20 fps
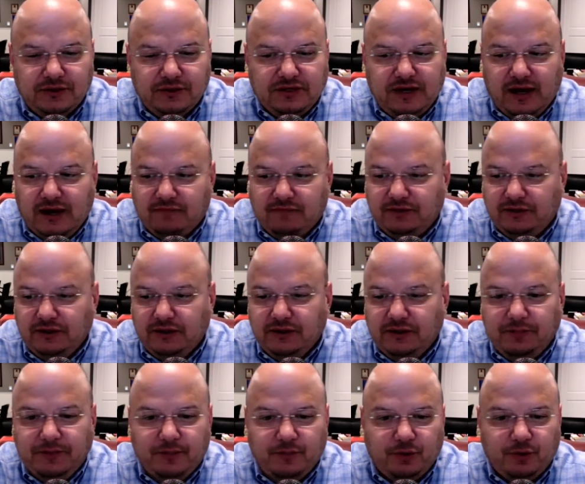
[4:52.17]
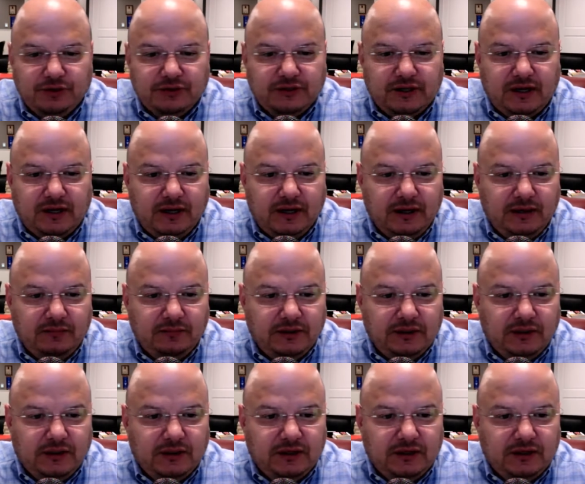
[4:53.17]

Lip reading: staff a little bit more time